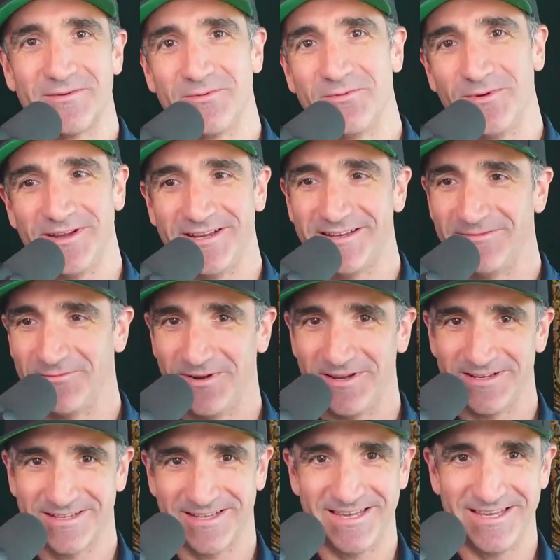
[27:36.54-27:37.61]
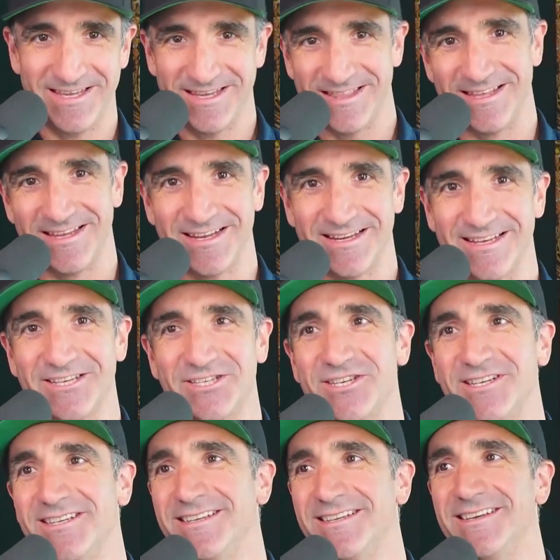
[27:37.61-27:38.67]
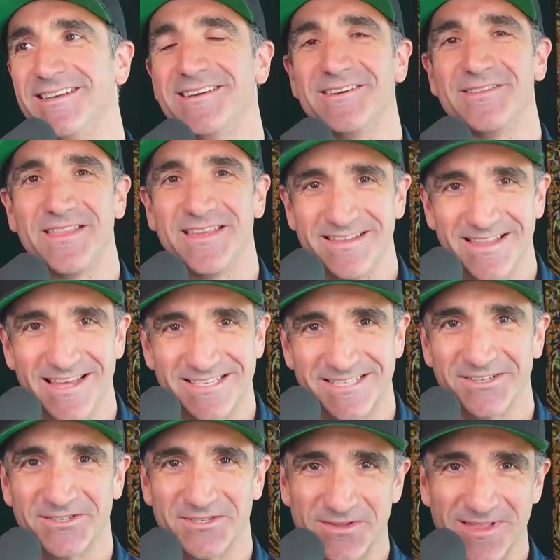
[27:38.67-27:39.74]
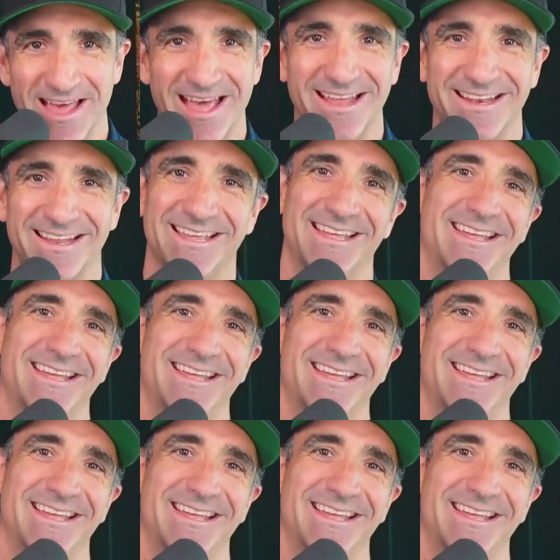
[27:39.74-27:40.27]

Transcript: Wait, what key in the ignition? They still do that?